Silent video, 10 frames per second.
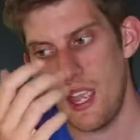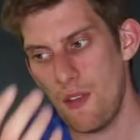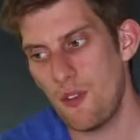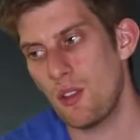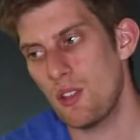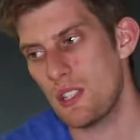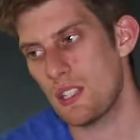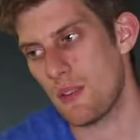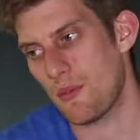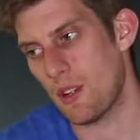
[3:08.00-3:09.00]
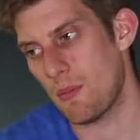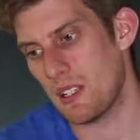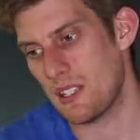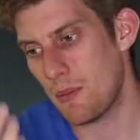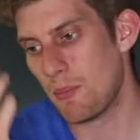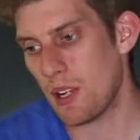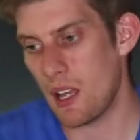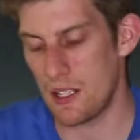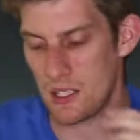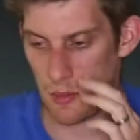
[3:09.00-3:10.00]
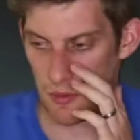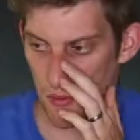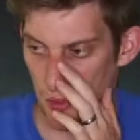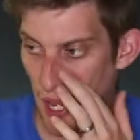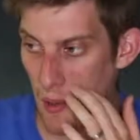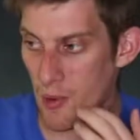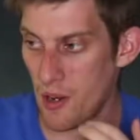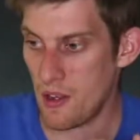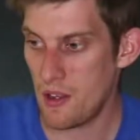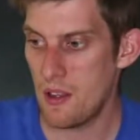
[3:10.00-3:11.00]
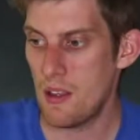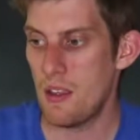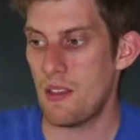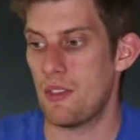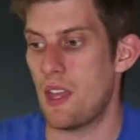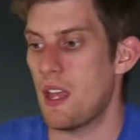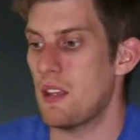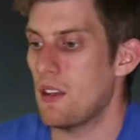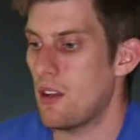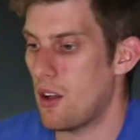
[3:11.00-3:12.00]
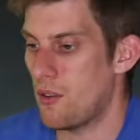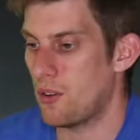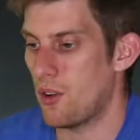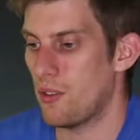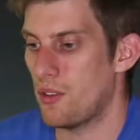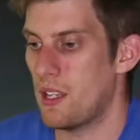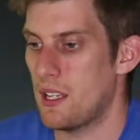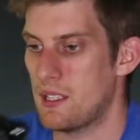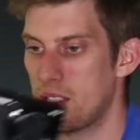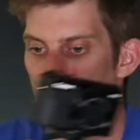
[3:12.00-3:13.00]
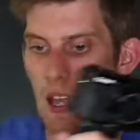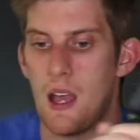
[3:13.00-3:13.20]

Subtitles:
If you're using something a bit simpler in terms of your camera, then I've got this